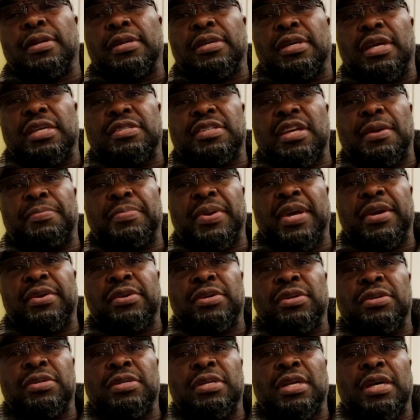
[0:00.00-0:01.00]
he's
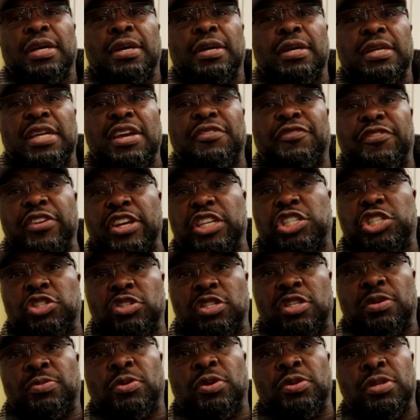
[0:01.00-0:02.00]
appearing on that. They're
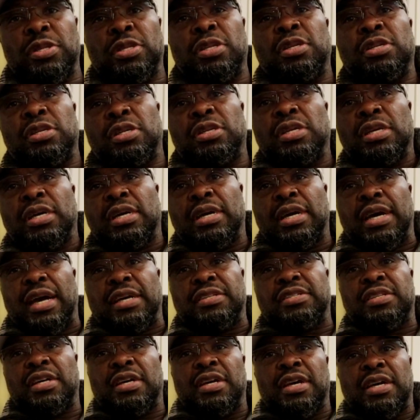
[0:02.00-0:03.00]
featuring him on
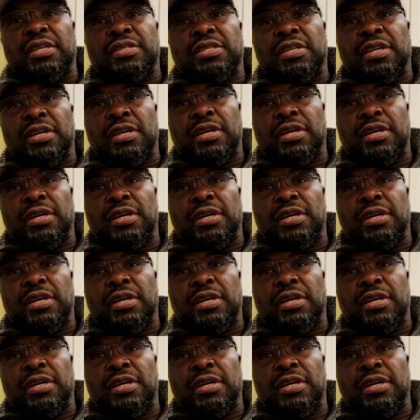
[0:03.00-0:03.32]
as a